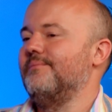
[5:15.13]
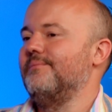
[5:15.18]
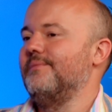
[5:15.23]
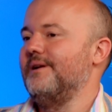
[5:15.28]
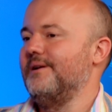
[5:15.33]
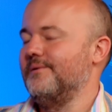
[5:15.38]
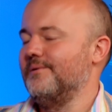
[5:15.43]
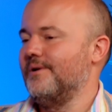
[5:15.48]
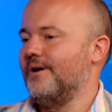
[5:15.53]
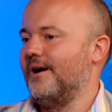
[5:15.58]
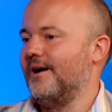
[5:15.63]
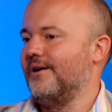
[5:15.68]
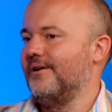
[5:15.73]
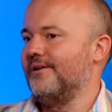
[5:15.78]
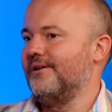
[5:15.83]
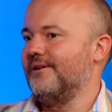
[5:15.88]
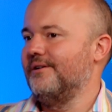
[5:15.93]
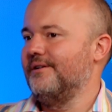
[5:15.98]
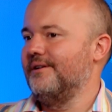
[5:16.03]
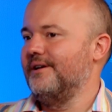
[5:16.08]

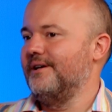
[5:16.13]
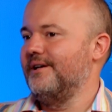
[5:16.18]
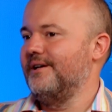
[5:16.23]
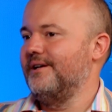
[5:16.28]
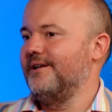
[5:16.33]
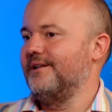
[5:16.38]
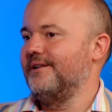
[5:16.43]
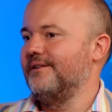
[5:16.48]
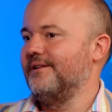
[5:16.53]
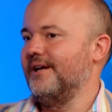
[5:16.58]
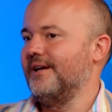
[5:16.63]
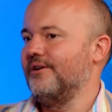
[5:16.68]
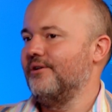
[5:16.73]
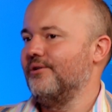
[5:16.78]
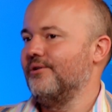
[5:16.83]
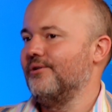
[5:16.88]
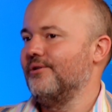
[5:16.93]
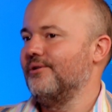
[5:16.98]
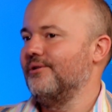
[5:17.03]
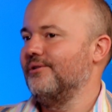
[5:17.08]
meanwhile, in
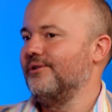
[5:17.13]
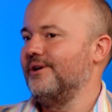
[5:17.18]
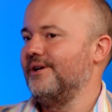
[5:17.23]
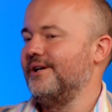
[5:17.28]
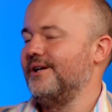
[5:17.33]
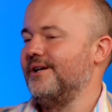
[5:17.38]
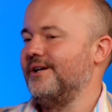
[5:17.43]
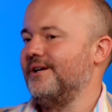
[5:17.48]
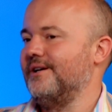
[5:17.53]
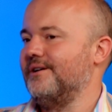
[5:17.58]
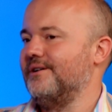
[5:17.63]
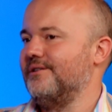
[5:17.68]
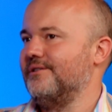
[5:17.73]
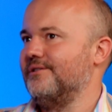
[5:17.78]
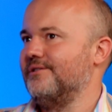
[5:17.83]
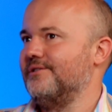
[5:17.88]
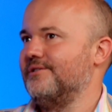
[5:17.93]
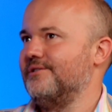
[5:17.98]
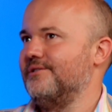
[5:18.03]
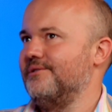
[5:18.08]
early
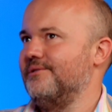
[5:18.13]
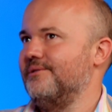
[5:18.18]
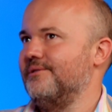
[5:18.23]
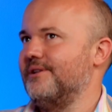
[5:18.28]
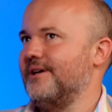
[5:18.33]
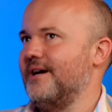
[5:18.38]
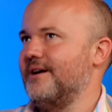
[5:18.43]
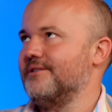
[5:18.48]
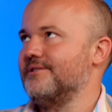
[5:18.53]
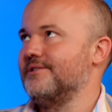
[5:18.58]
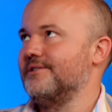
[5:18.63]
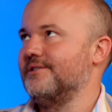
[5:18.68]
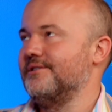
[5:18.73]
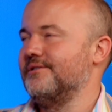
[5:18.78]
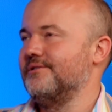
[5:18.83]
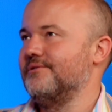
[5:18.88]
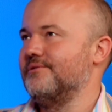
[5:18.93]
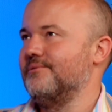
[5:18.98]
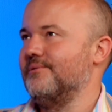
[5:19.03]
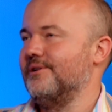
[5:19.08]

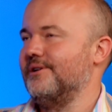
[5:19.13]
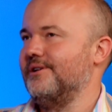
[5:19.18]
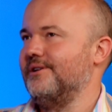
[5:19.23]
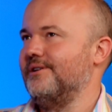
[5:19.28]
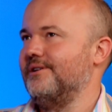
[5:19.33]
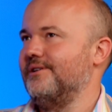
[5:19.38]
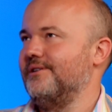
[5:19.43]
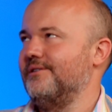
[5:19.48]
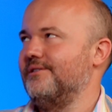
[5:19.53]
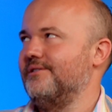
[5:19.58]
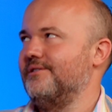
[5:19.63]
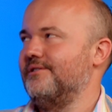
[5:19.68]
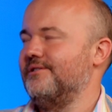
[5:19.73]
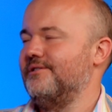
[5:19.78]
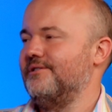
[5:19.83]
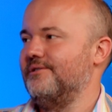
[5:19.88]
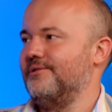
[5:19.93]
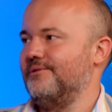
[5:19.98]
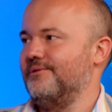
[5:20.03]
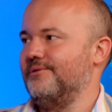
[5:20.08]

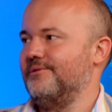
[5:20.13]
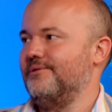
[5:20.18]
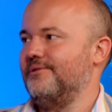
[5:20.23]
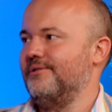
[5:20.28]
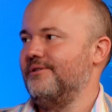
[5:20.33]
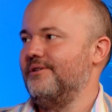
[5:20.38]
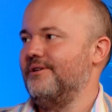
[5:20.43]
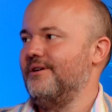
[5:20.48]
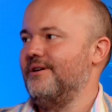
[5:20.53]
2022.